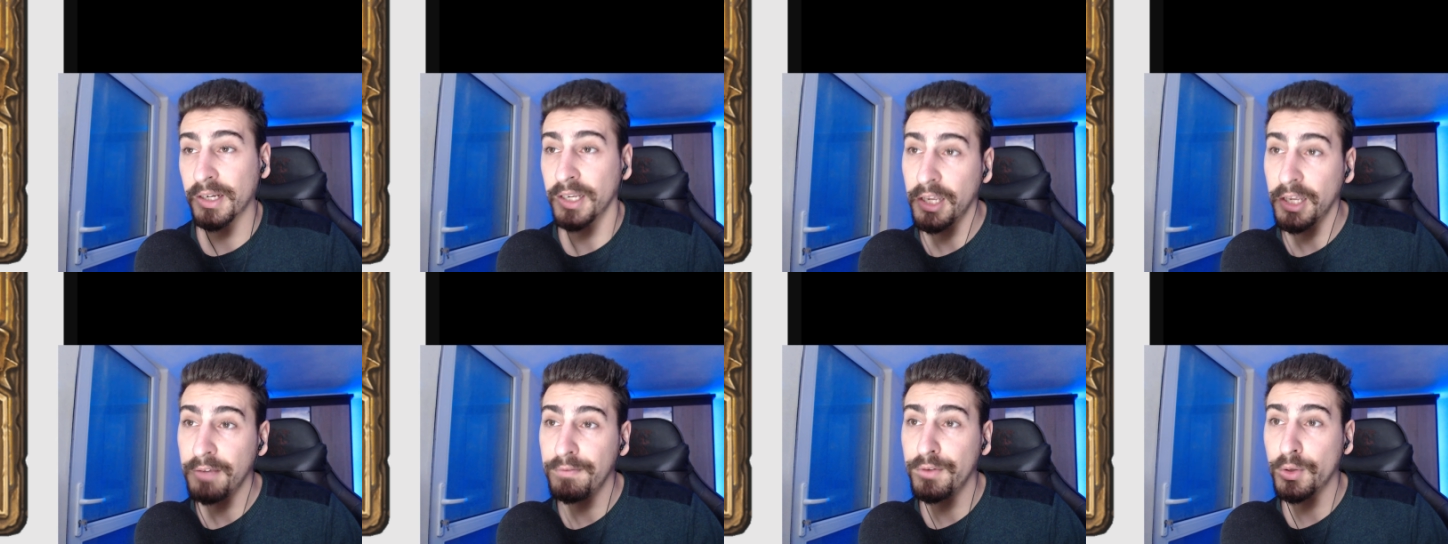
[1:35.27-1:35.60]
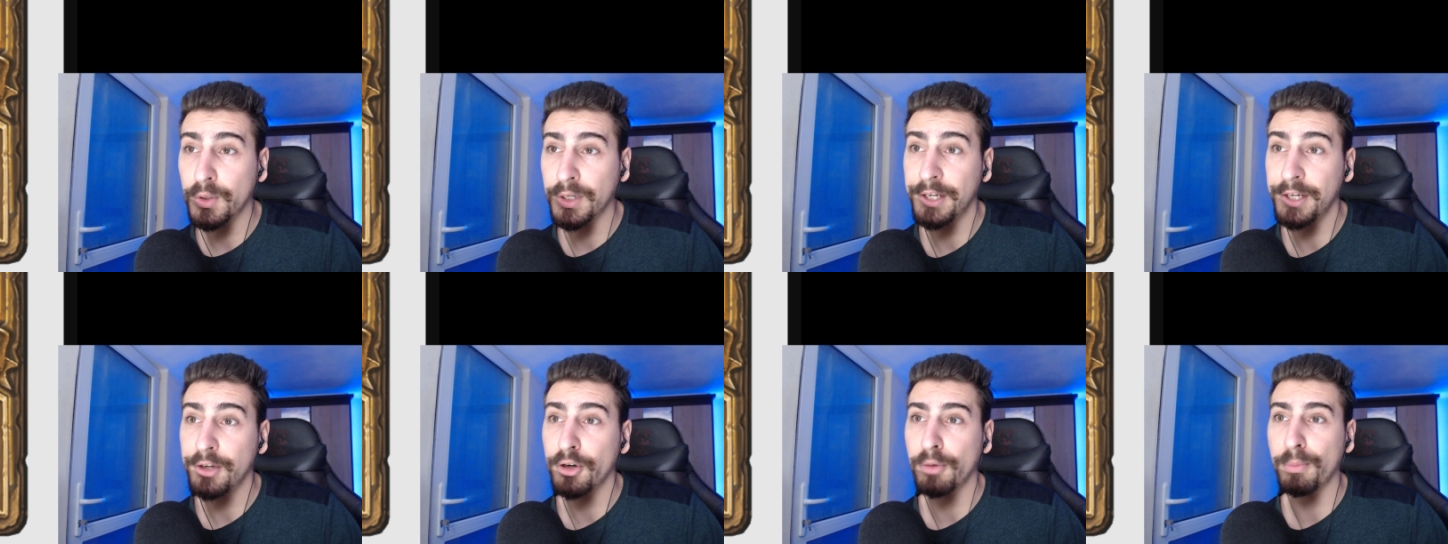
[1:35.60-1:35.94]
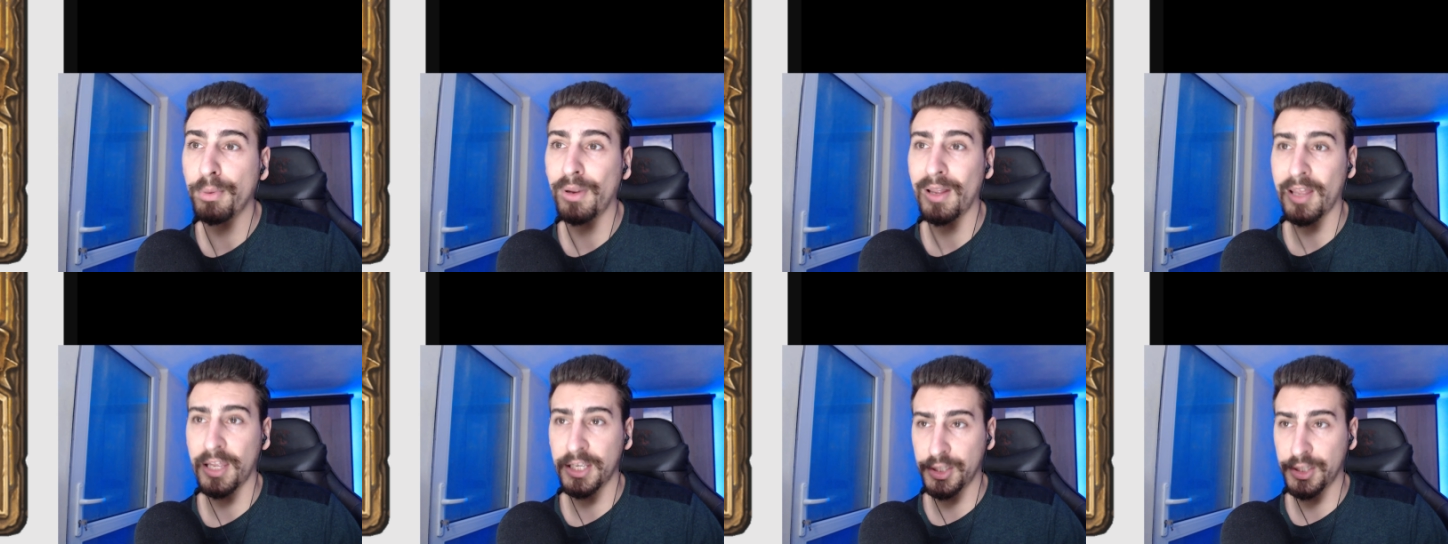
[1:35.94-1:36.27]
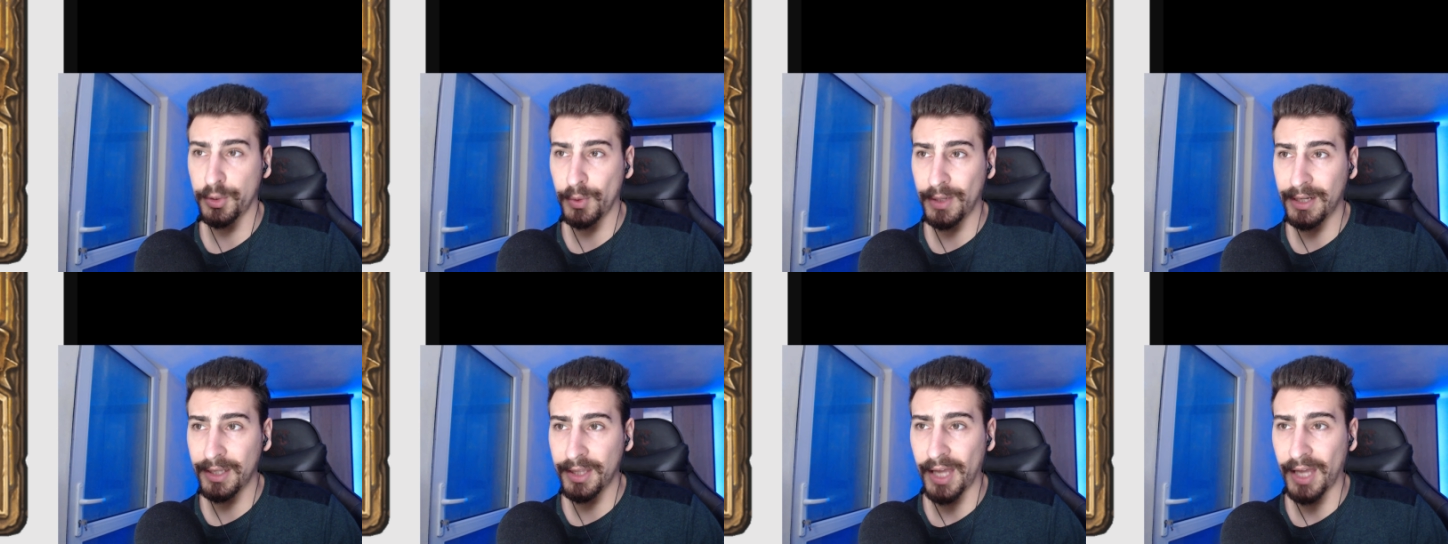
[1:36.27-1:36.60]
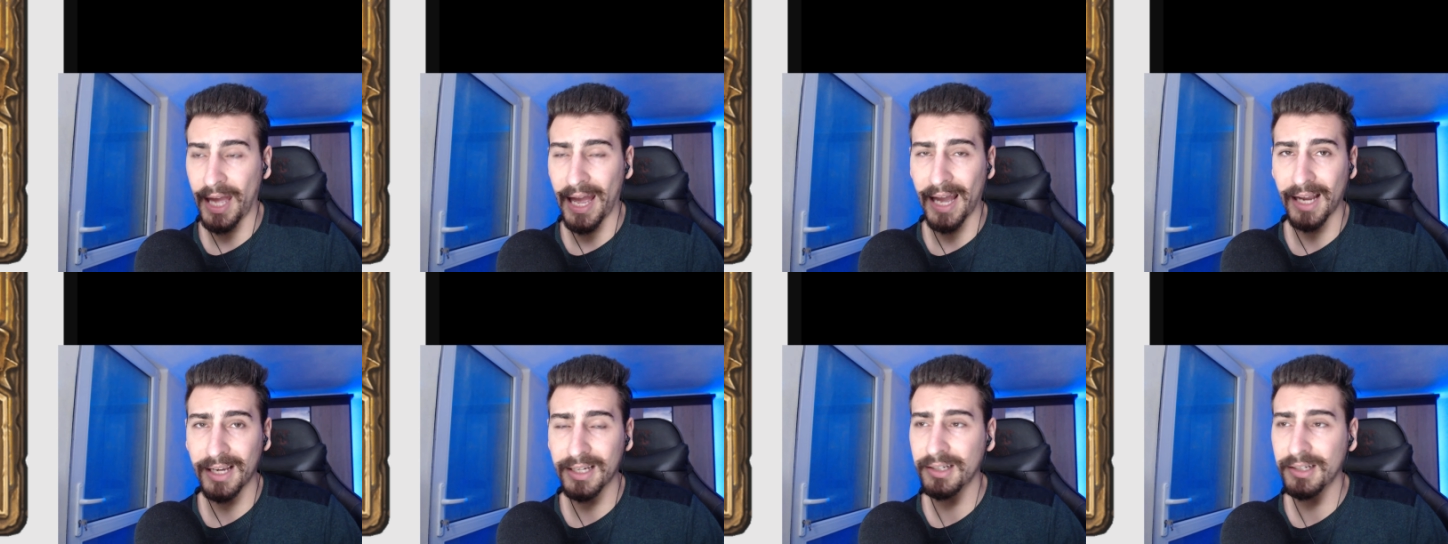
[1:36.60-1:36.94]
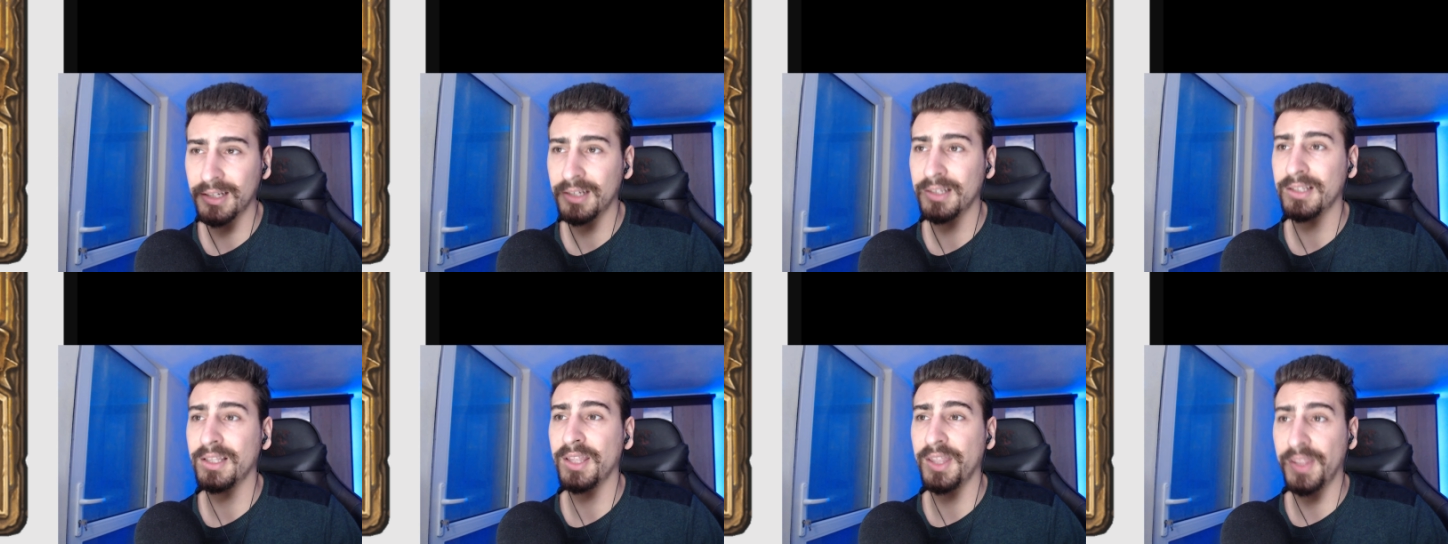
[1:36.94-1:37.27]
give your hero plus 3 attack
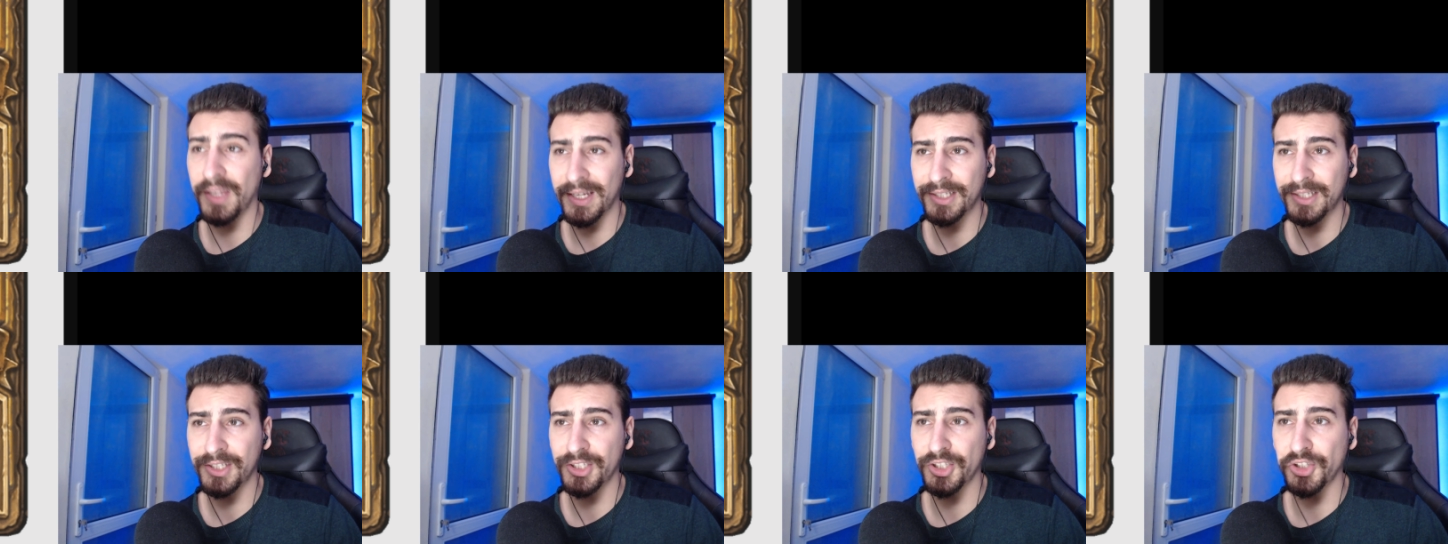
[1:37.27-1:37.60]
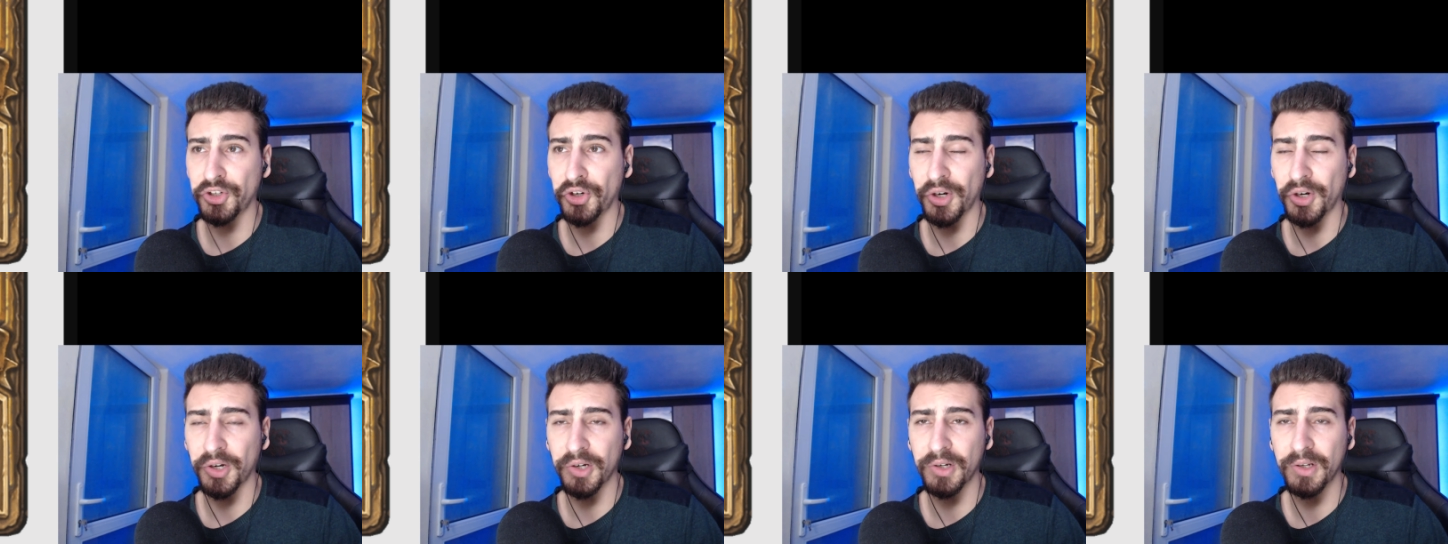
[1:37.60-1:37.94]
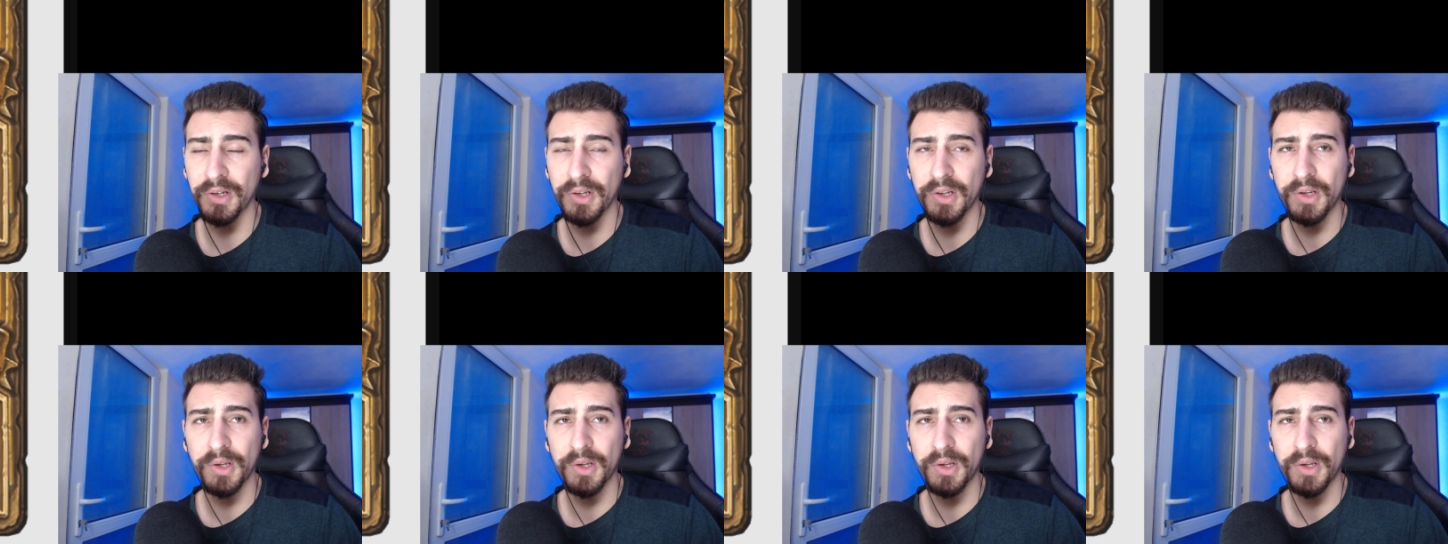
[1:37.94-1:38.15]
this turn.